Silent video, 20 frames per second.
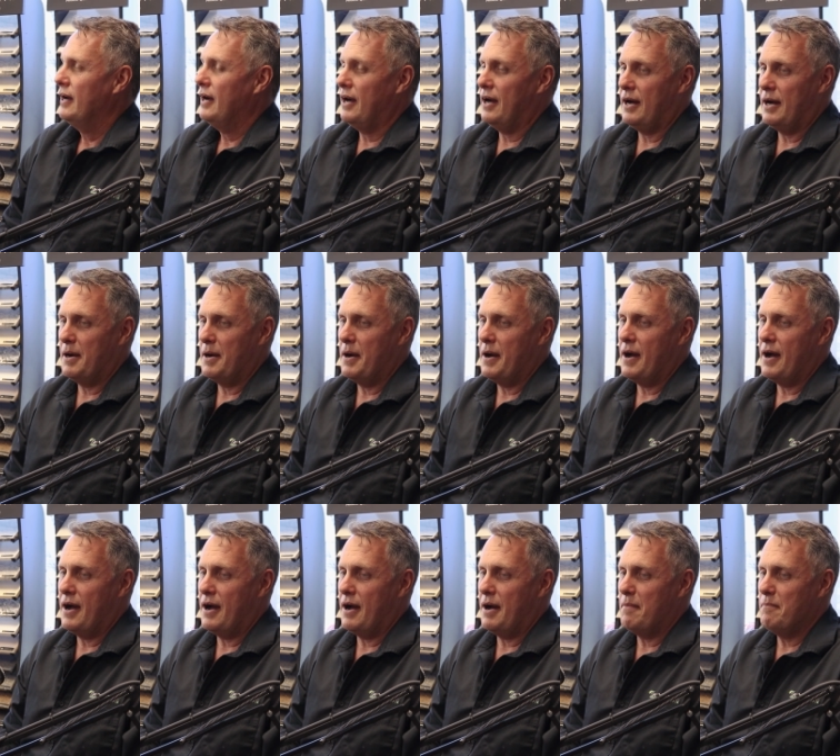
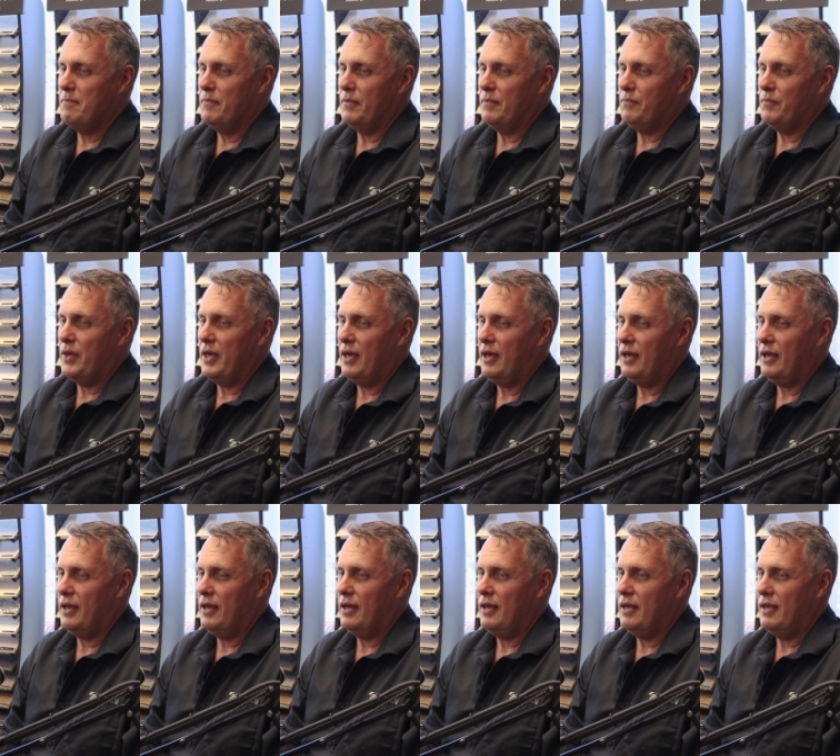um,
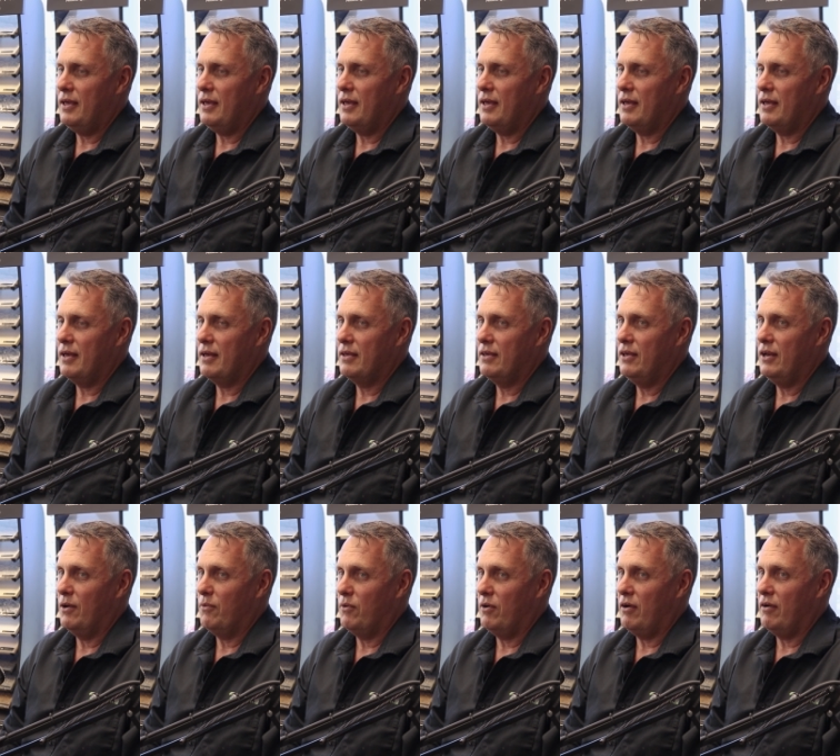you
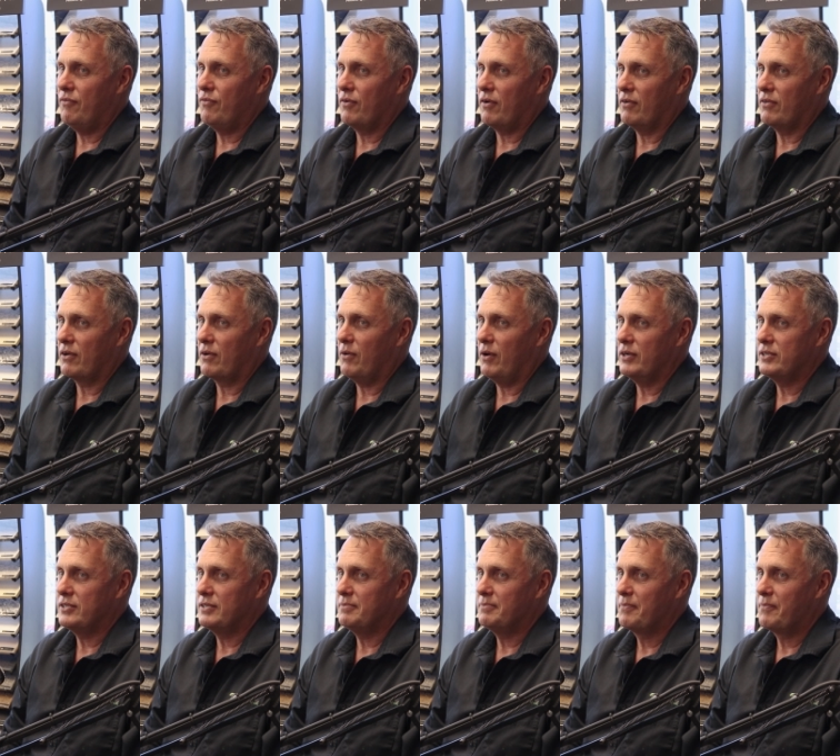know what? I've forgotten the
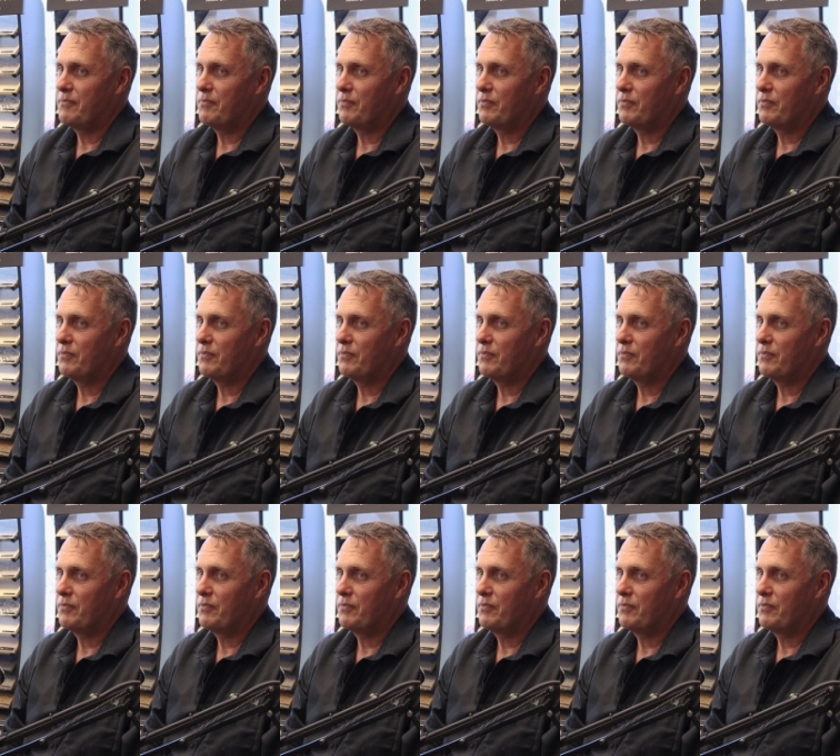question.